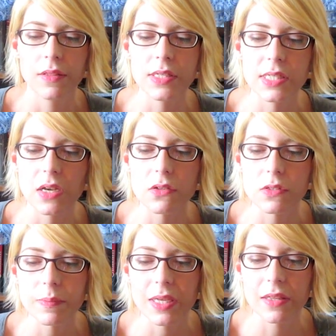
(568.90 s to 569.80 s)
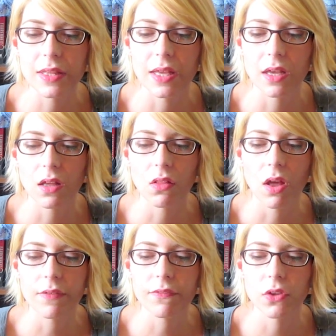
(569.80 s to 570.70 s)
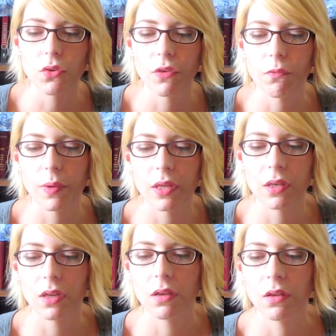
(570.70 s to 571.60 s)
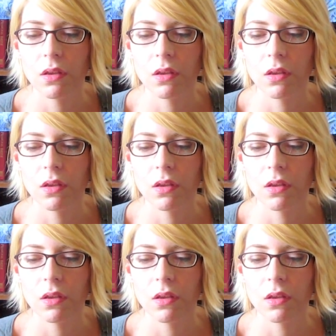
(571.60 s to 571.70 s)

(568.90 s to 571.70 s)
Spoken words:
This tells me that a lot of you have been